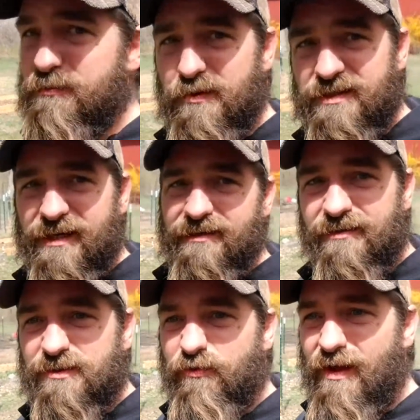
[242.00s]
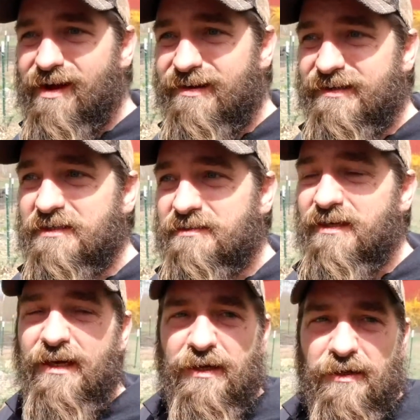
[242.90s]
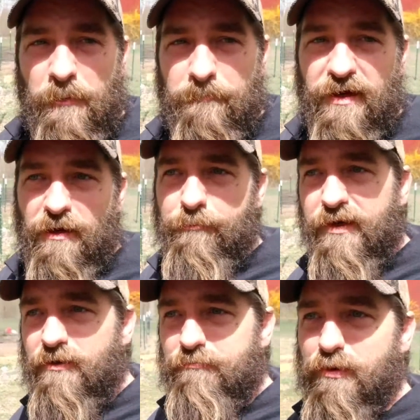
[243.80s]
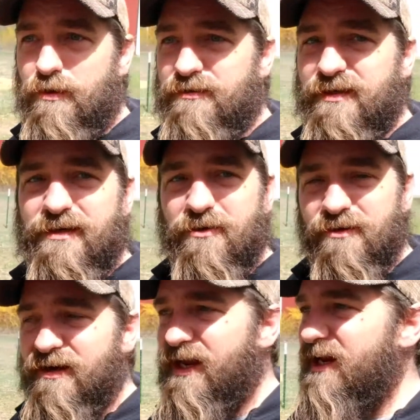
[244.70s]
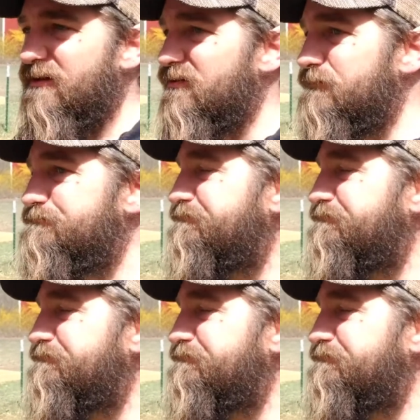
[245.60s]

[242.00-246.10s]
protecting his flock and met a bigger bird that he couldn't handle.